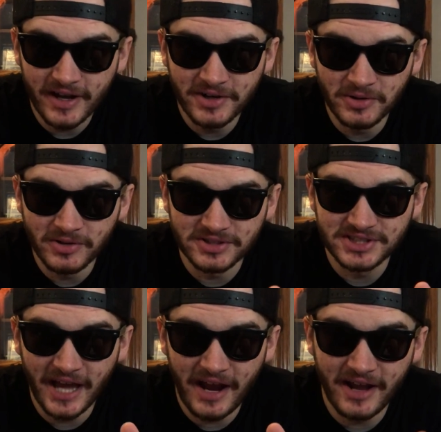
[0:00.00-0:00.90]
gotta do a little
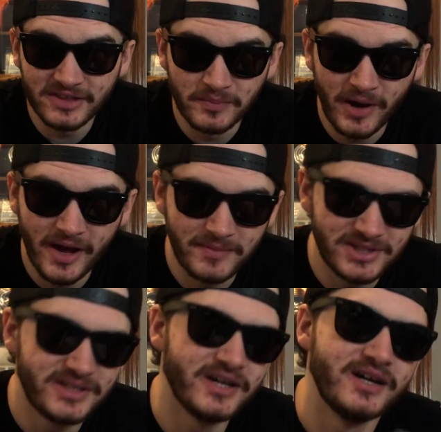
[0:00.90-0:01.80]
sanding at the bottom
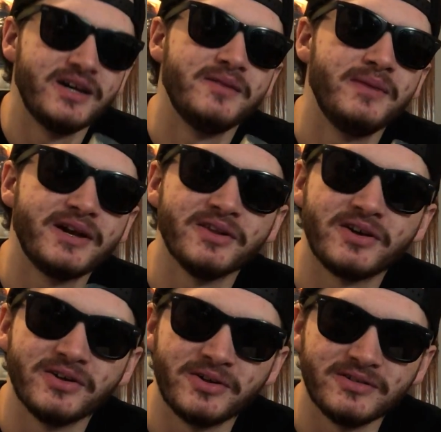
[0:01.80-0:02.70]
just to make it look
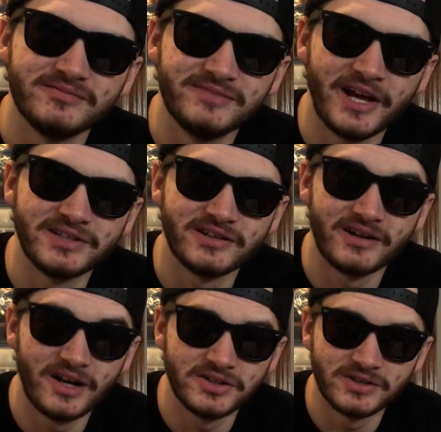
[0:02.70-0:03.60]
a little nicer,
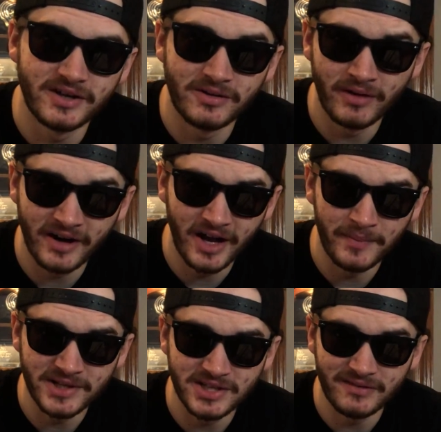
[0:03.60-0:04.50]
and also I don't wanna cut
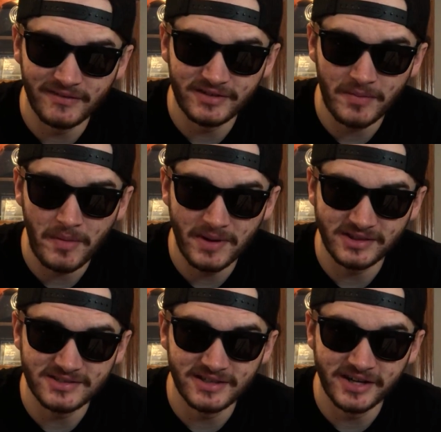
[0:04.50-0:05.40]
myself every time I pick
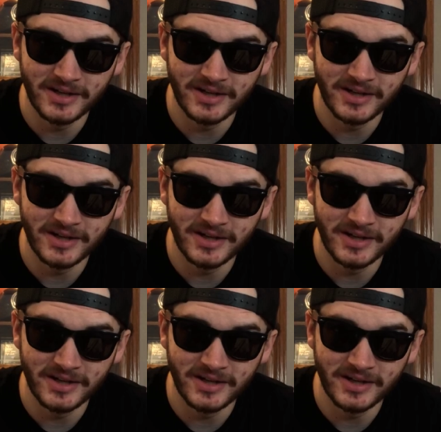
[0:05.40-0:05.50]
this thing